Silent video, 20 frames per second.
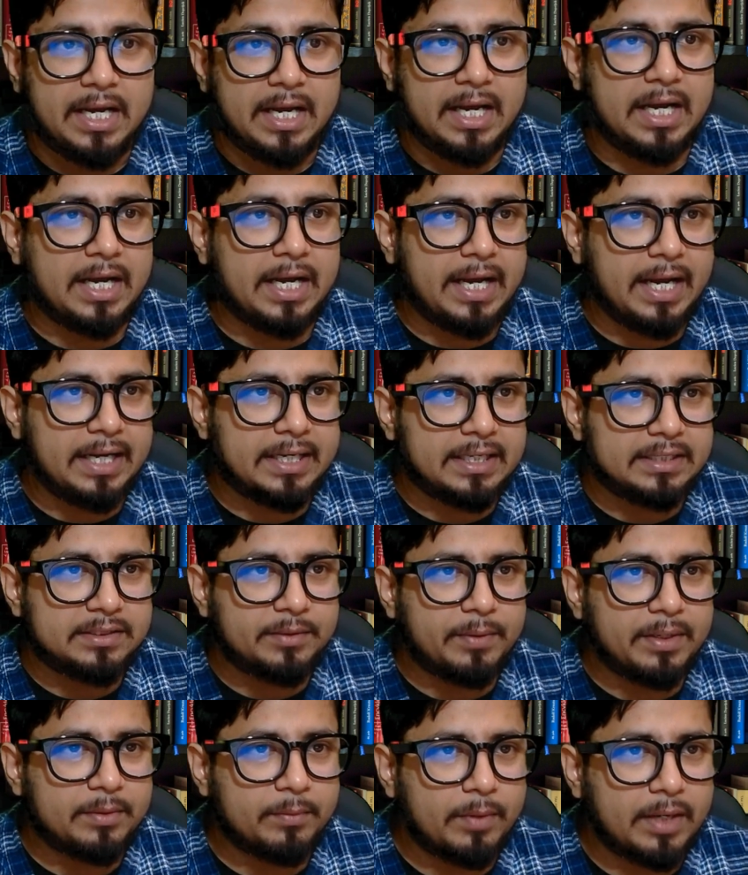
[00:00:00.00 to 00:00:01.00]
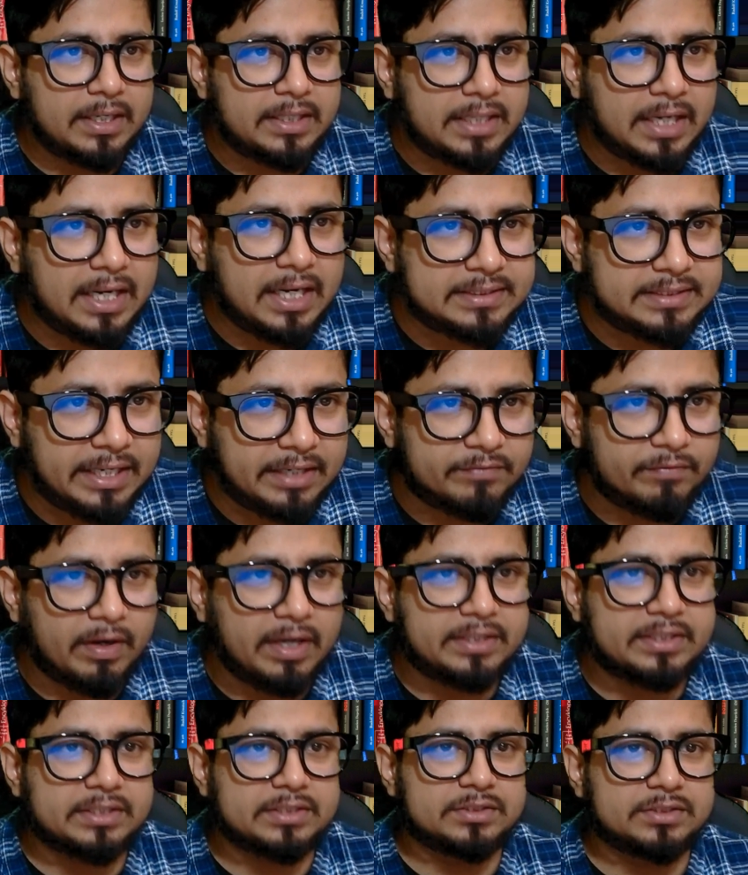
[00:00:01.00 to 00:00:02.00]
Uh, another one, what are the
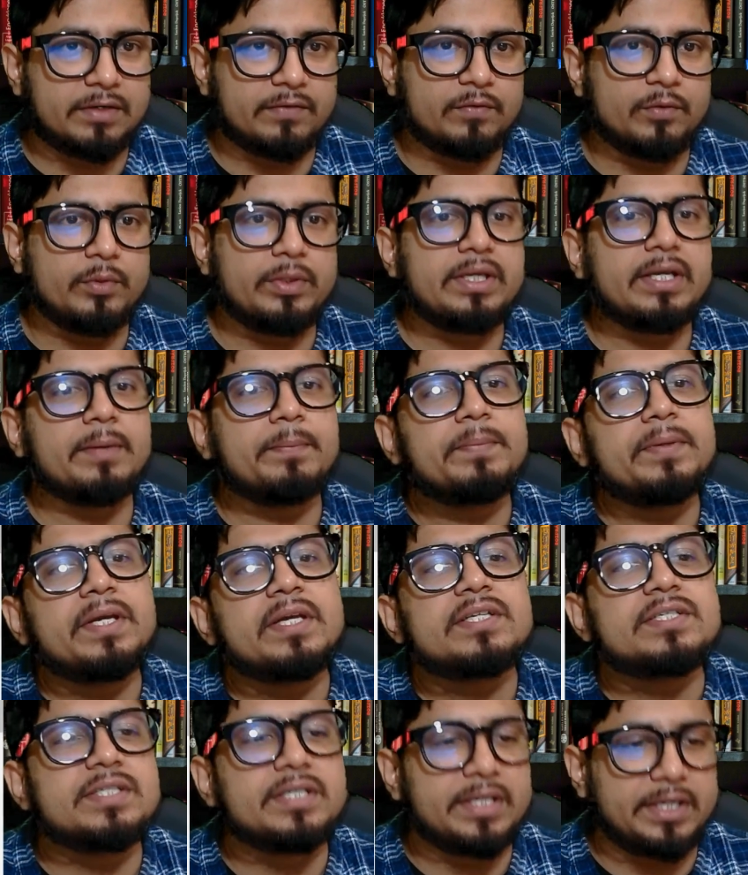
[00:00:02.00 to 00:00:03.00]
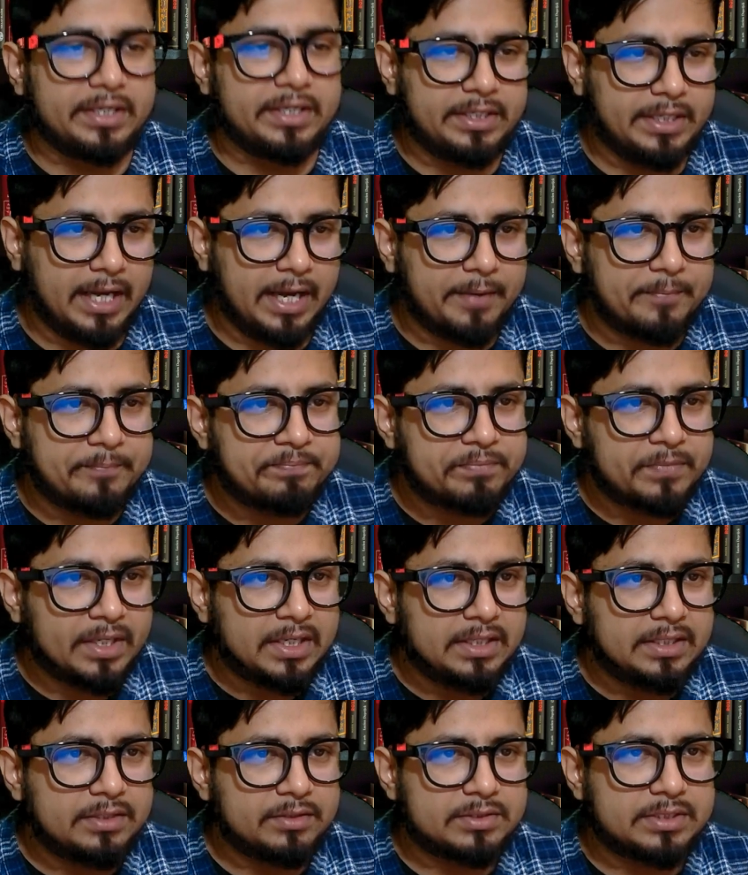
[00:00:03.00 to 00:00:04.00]
advantages of doing a PhD in India?
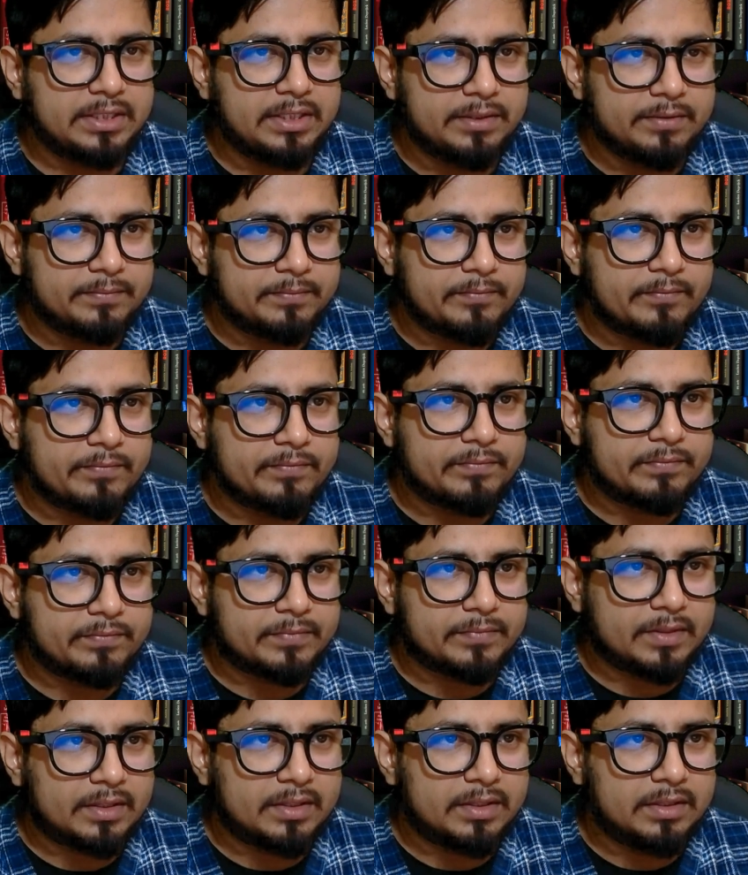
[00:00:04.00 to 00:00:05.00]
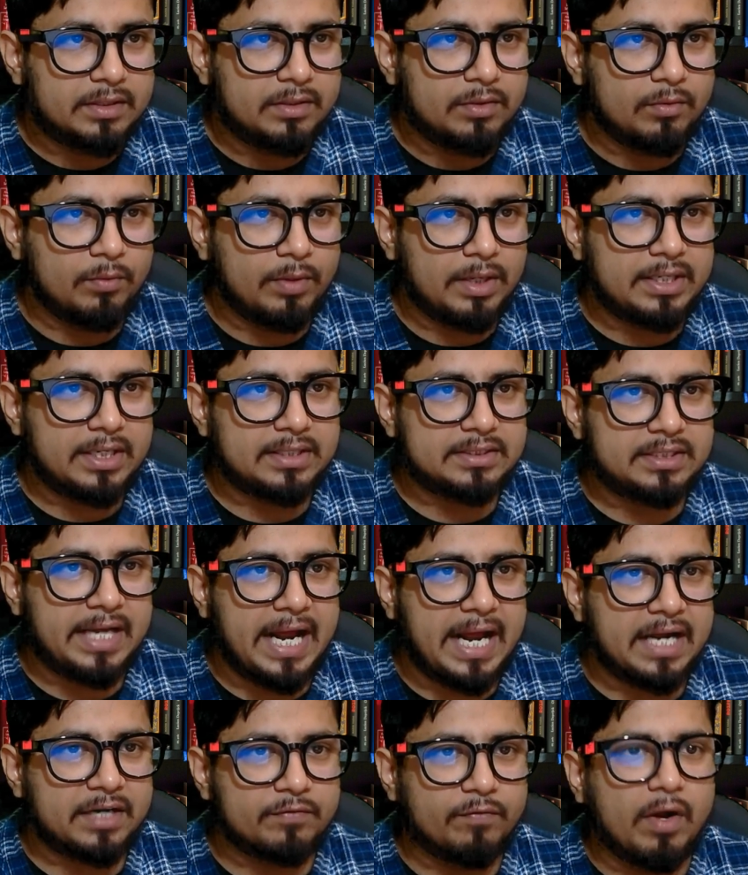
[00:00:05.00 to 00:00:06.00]
You see, what are
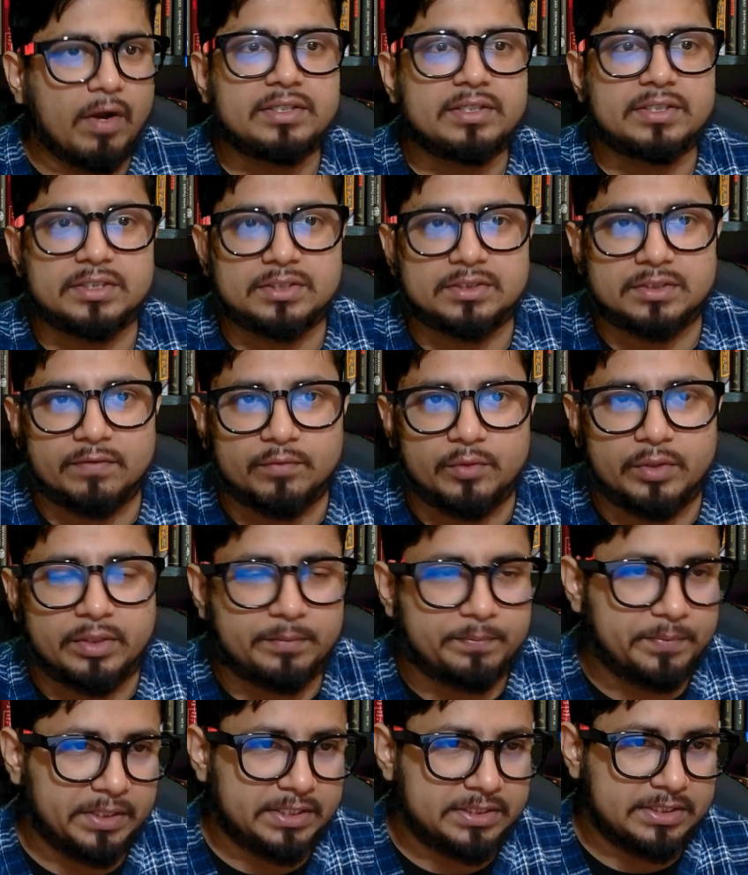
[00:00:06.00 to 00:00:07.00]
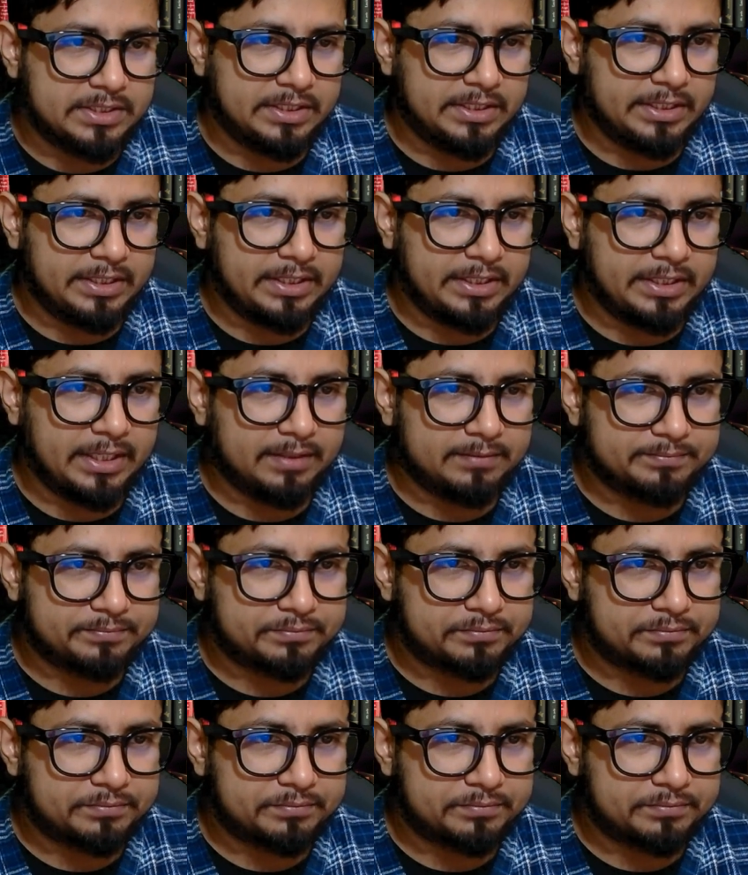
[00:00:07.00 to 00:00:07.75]
the advantages of doing PhD in India?